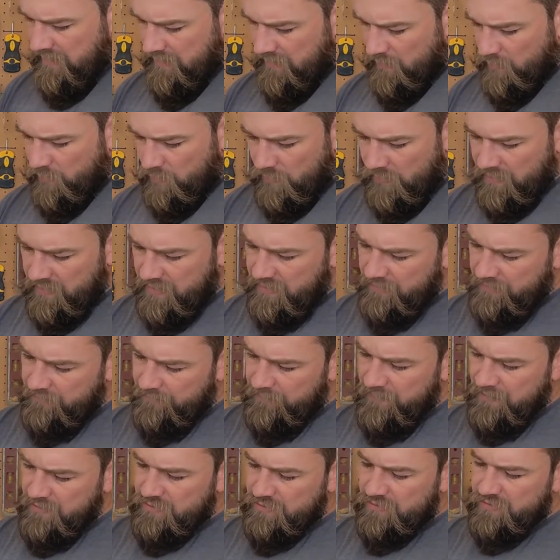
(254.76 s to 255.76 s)
One of the
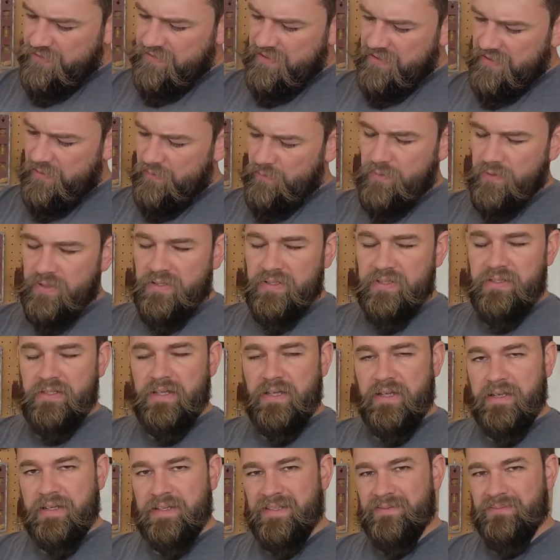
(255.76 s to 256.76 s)
features that I really
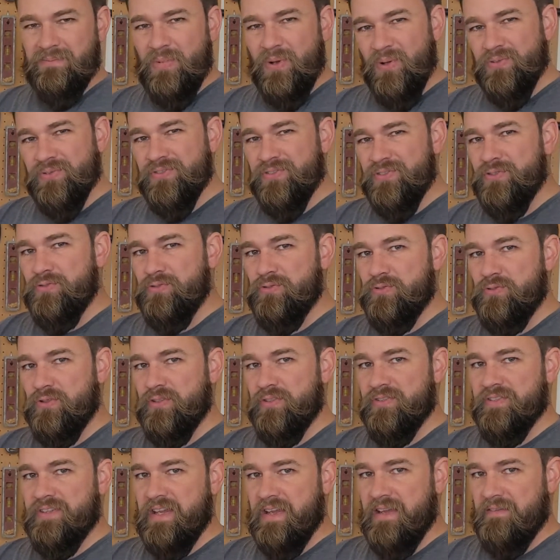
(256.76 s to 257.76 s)
like, and most new
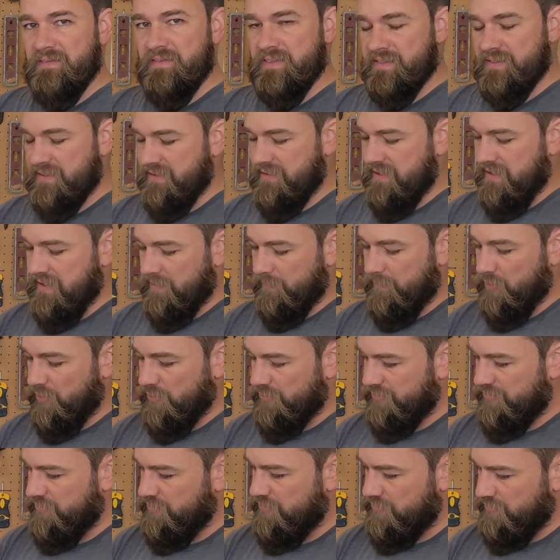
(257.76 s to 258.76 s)
drills have this now,
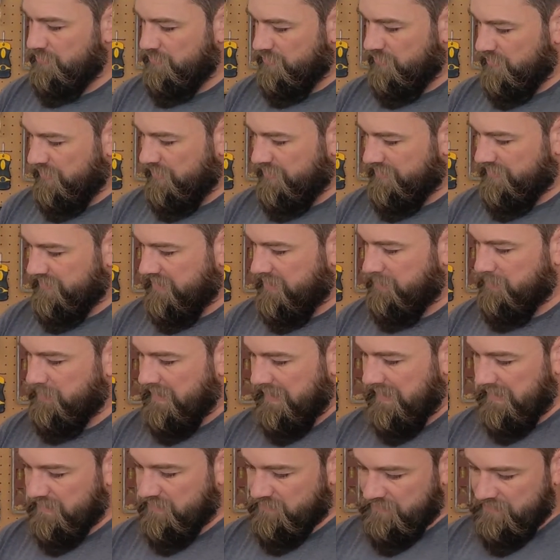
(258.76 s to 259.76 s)
most new drills and
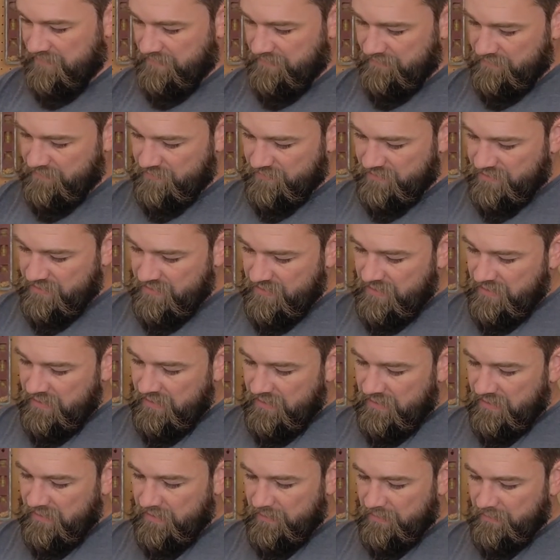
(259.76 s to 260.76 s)
impact drivers,
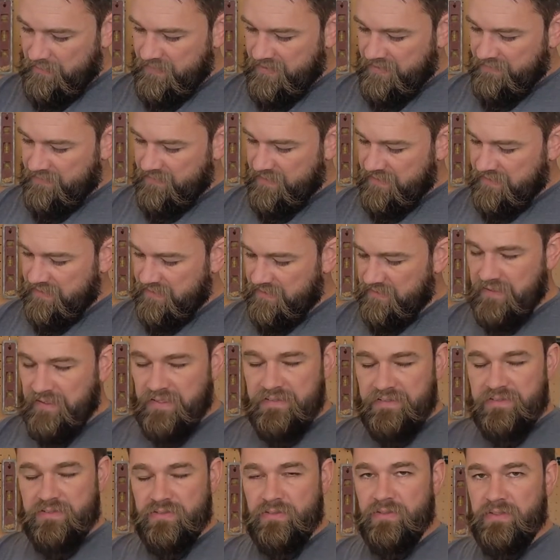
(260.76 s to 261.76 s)
they've got the
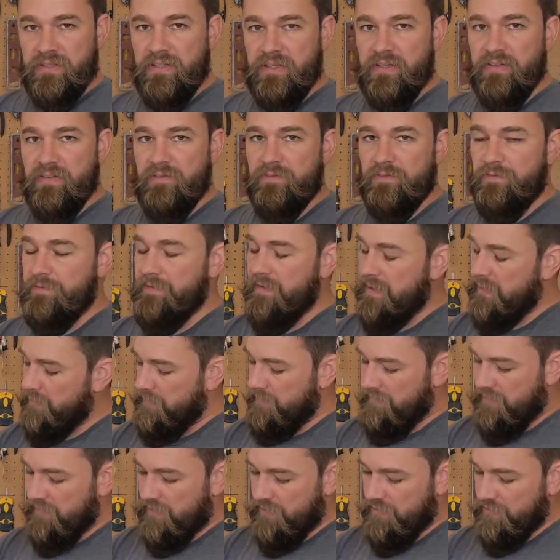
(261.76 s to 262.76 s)
lights on here.
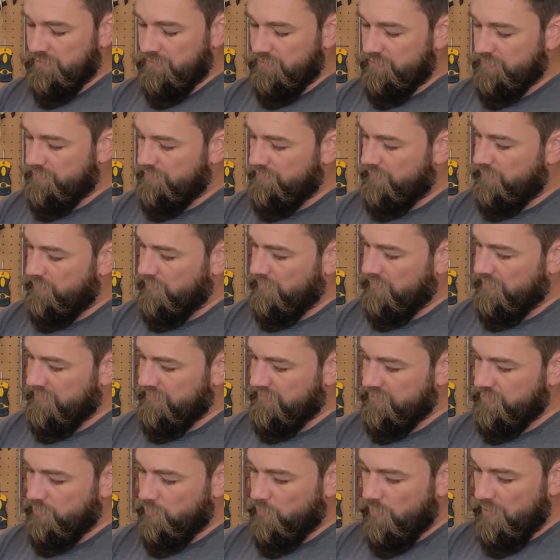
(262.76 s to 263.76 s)
Very useful.
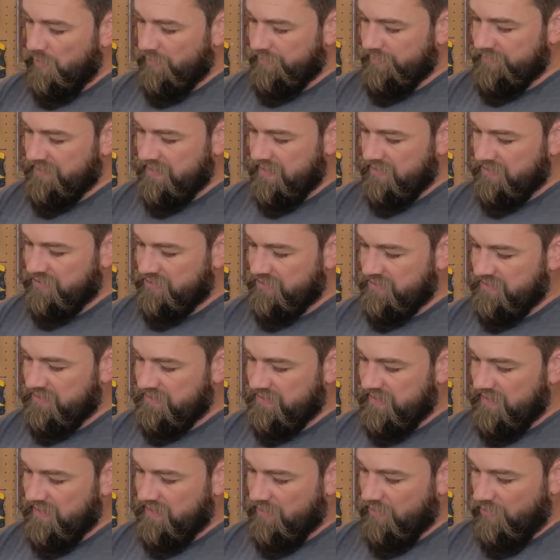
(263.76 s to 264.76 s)
DeWalt's actually
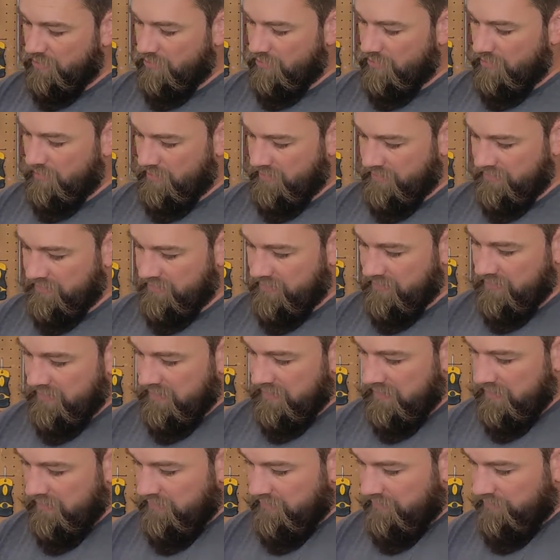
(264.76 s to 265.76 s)
stay on
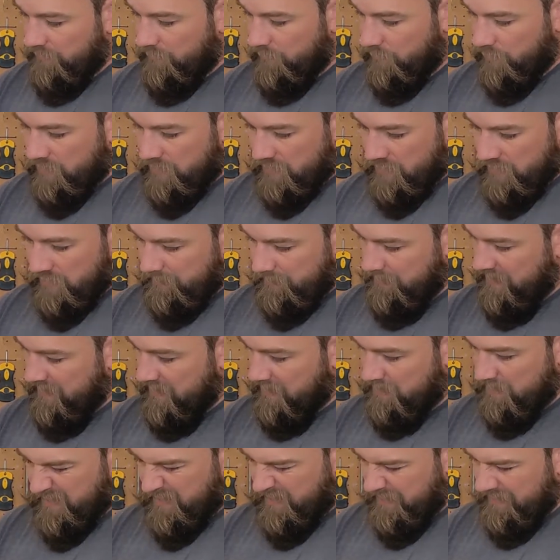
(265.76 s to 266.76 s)
for
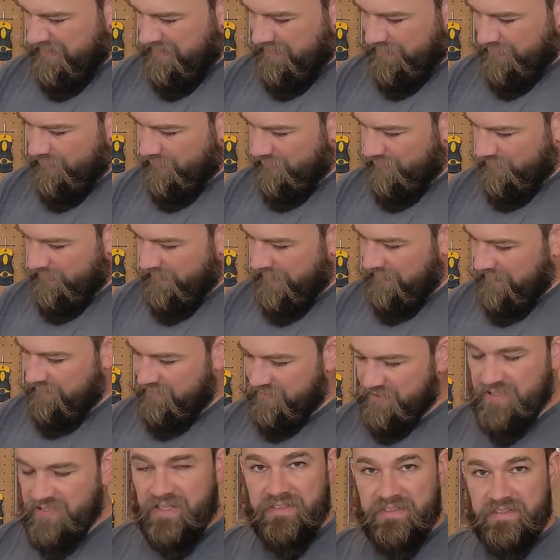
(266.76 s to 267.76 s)
maybe, I don't know, 5
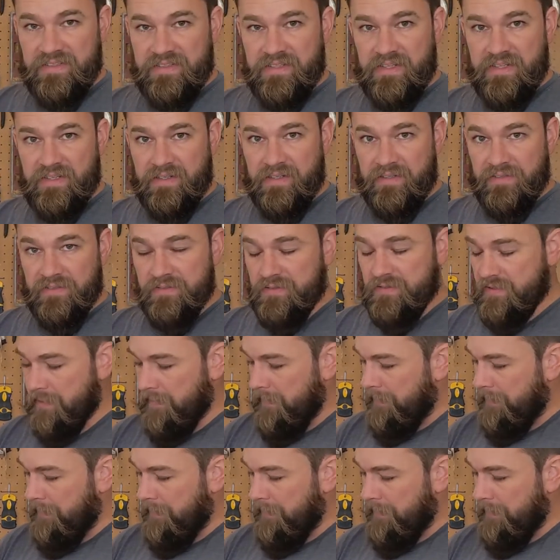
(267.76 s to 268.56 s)
or 10 seconds.